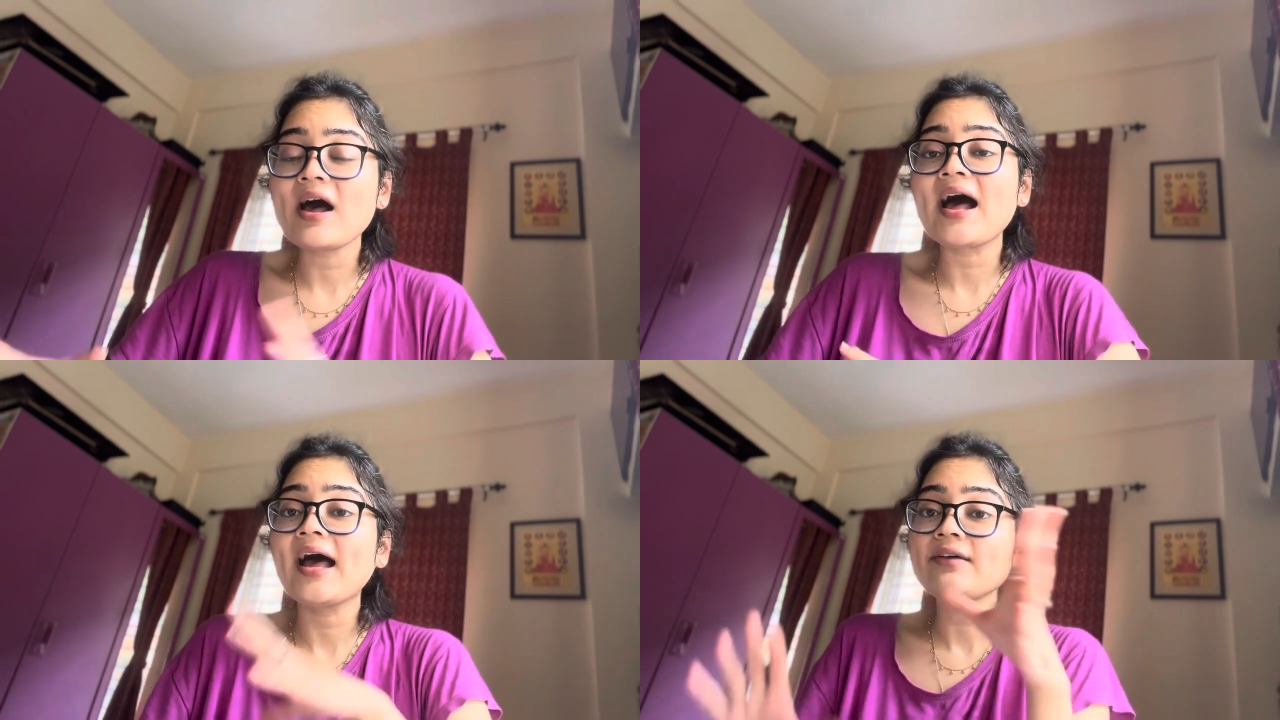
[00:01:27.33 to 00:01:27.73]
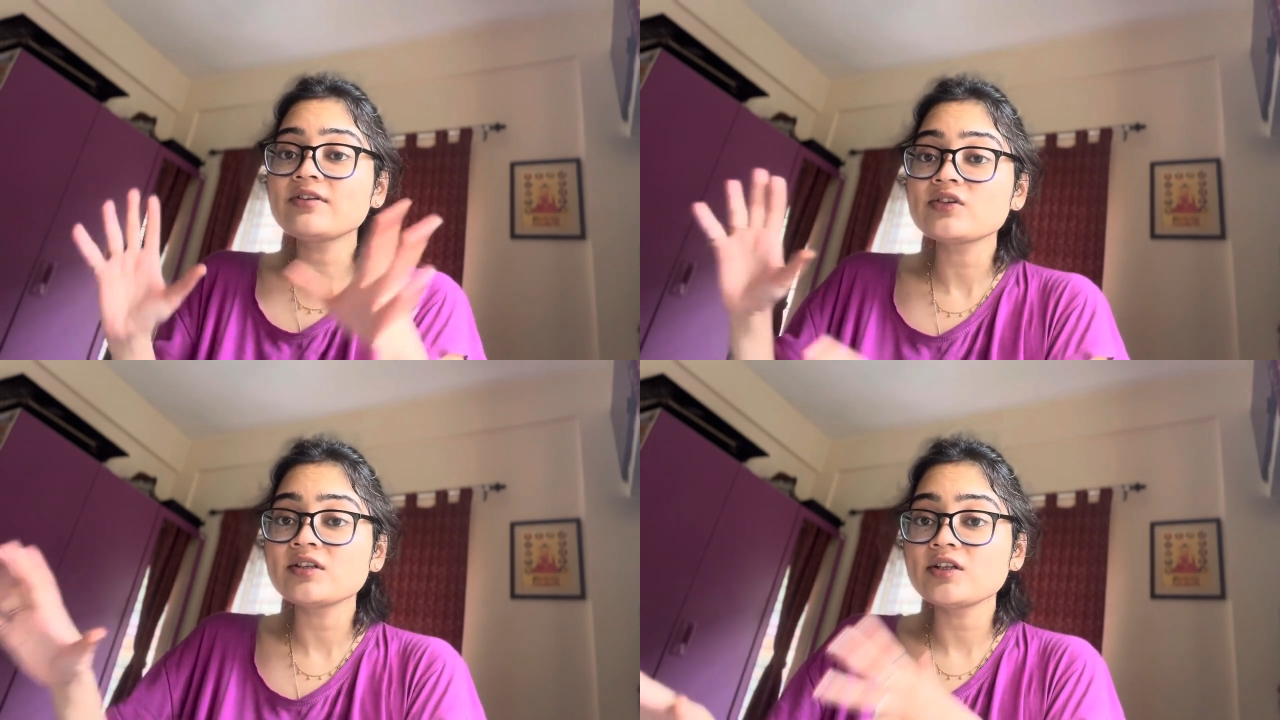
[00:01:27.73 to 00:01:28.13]
I
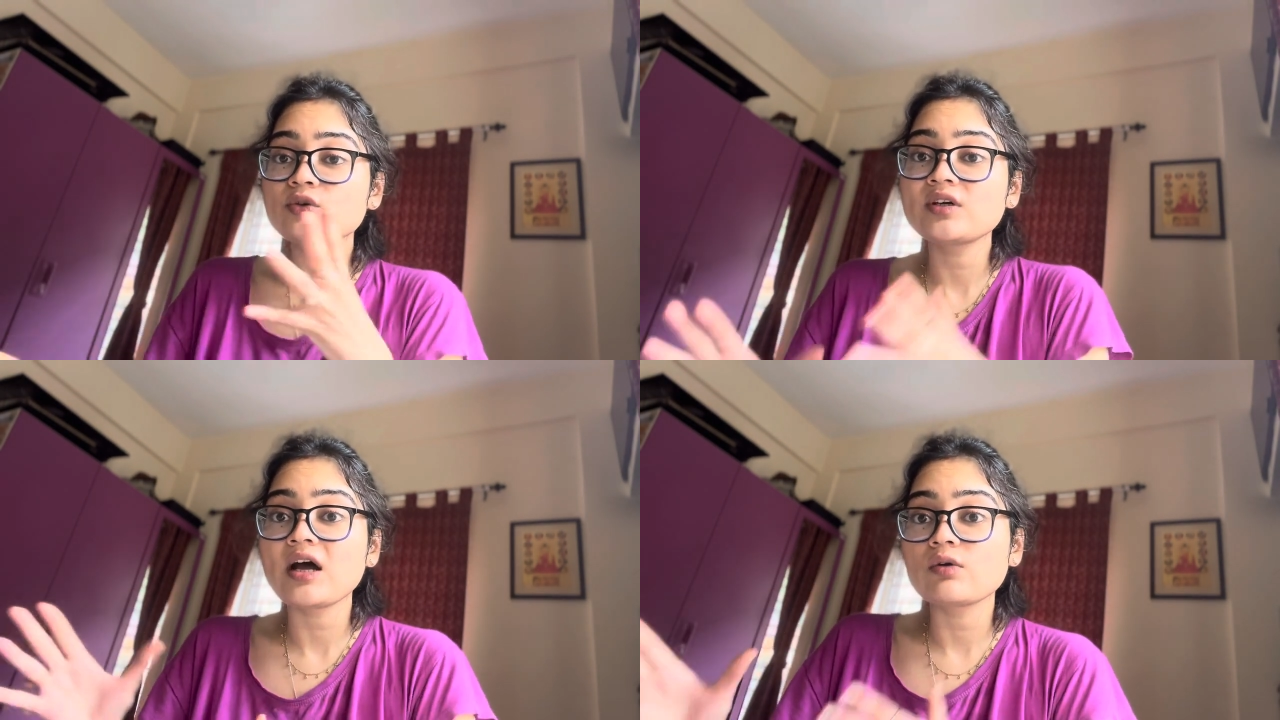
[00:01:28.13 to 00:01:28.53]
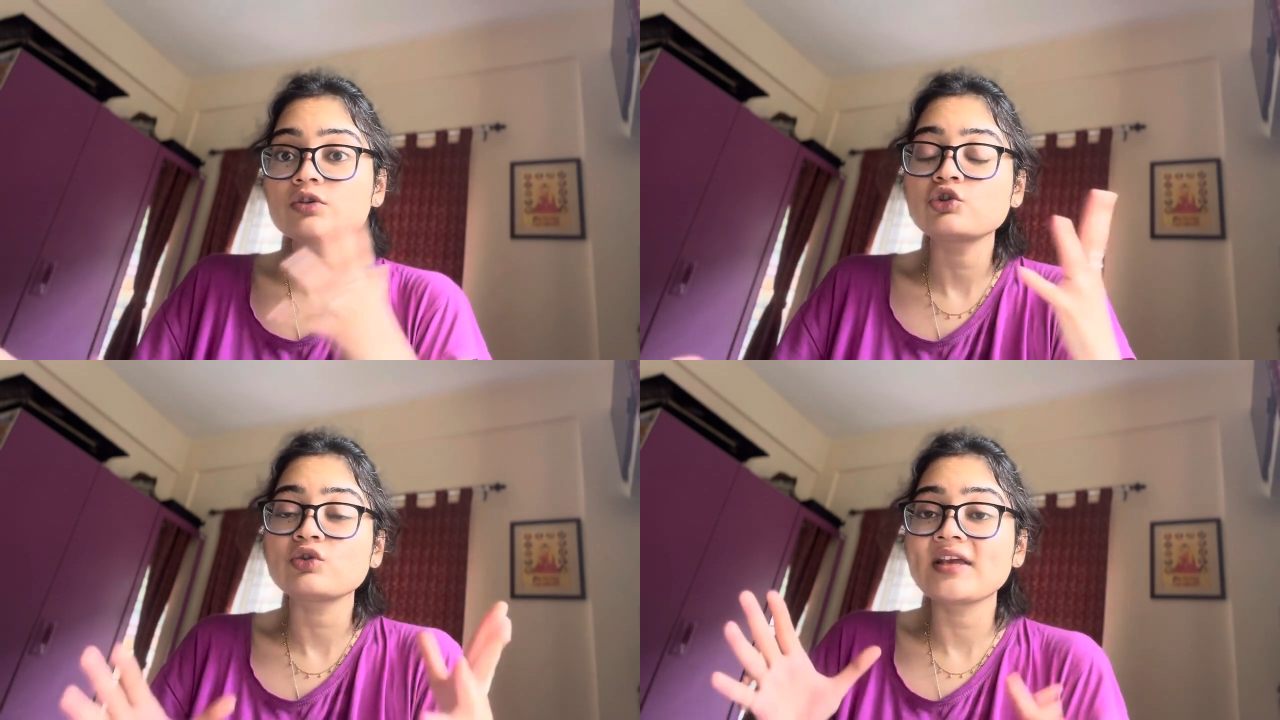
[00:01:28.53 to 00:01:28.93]
was on the
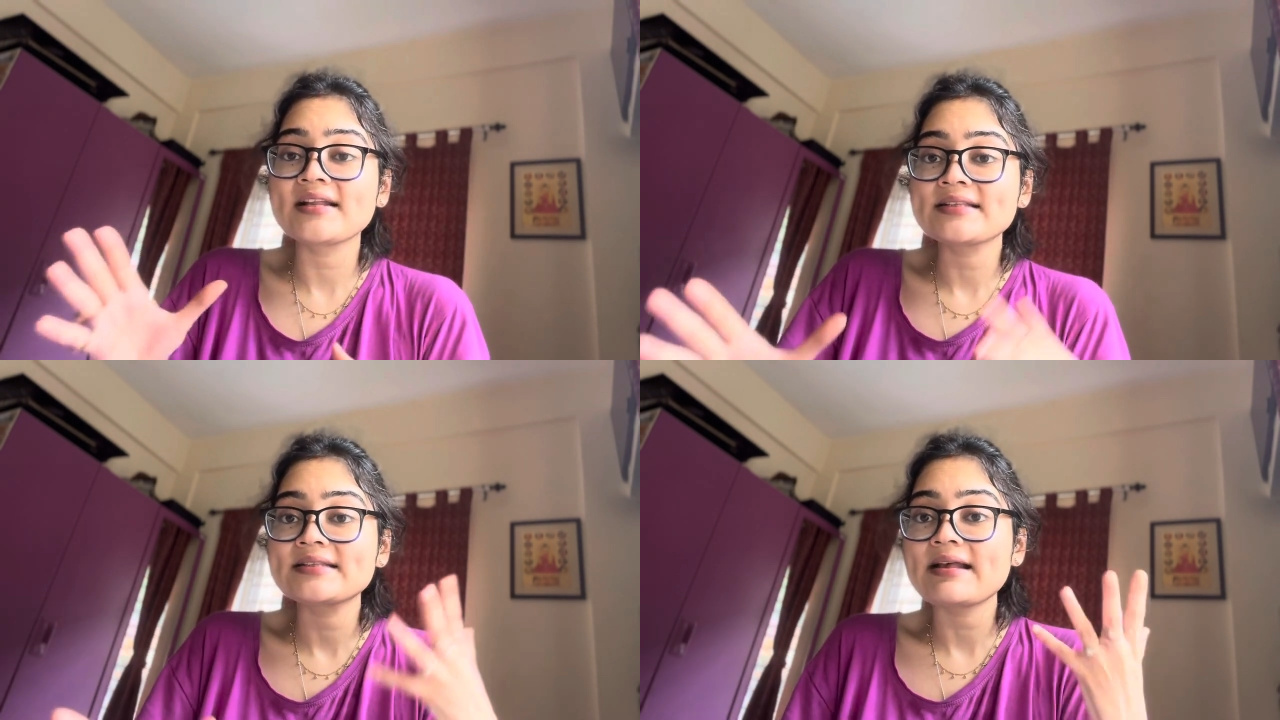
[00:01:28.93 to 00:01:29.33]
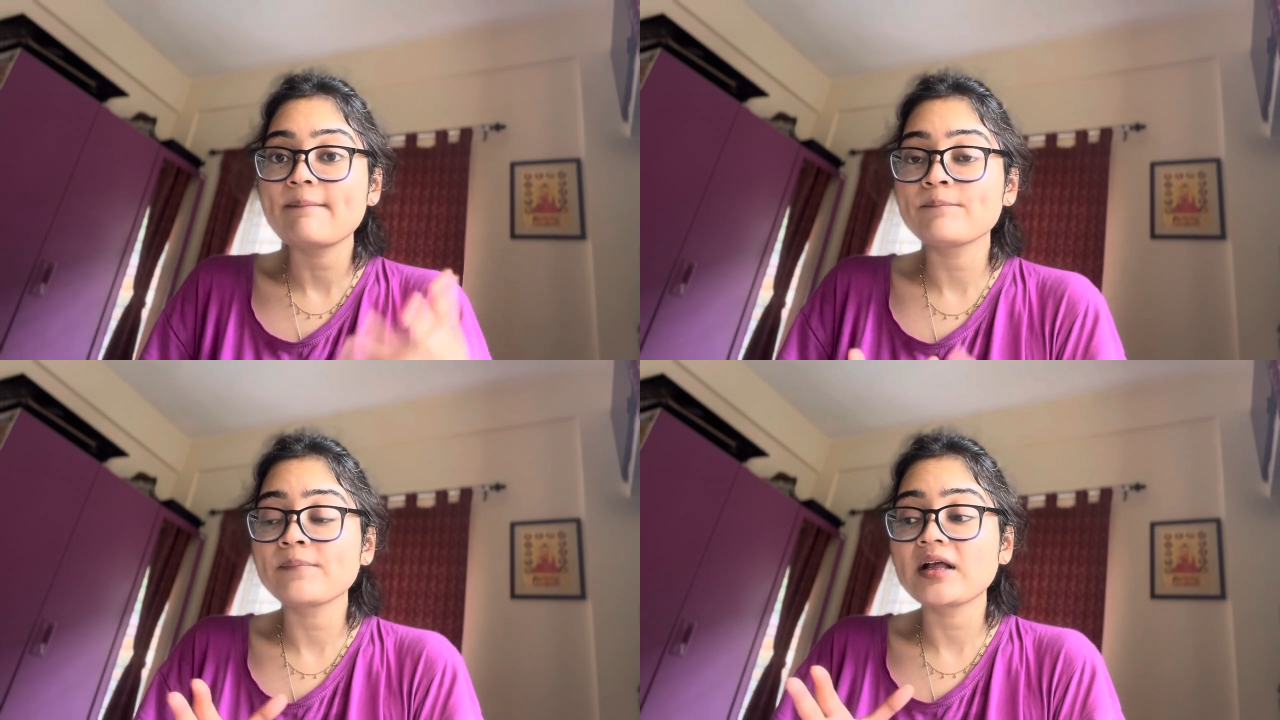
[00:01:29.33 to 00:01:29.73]
lookout to get
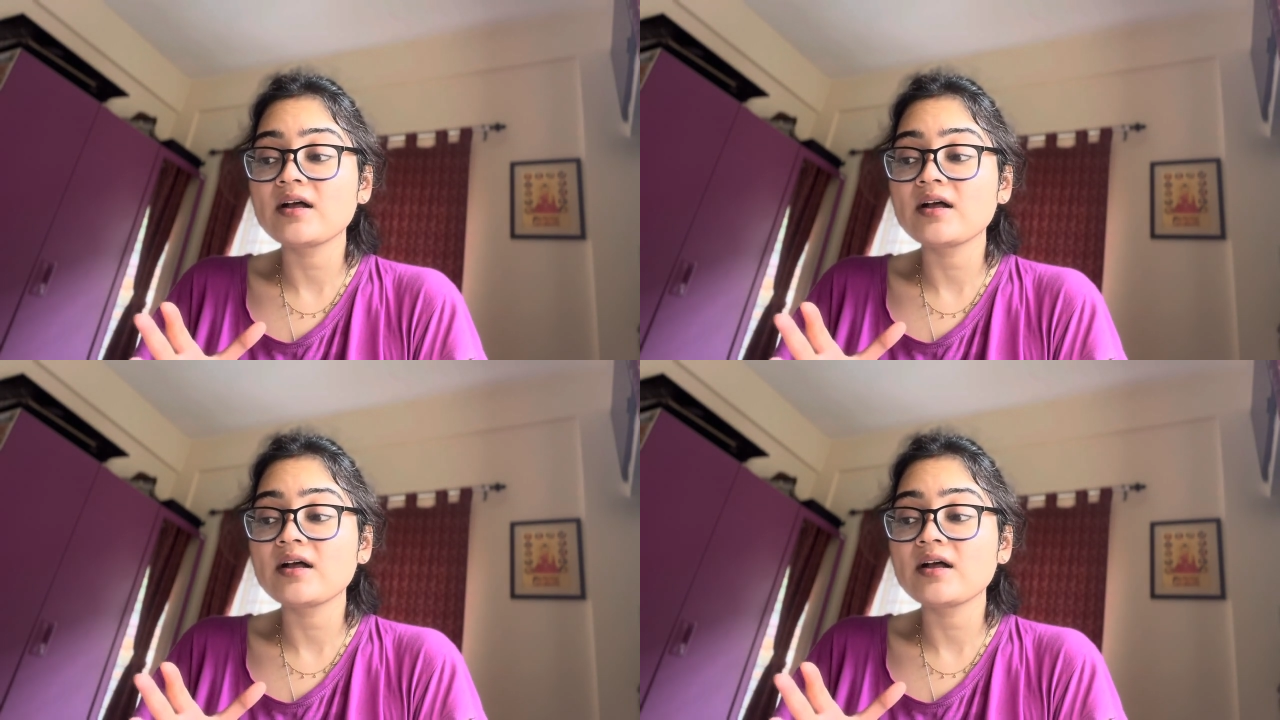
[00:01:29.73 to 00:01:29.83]
some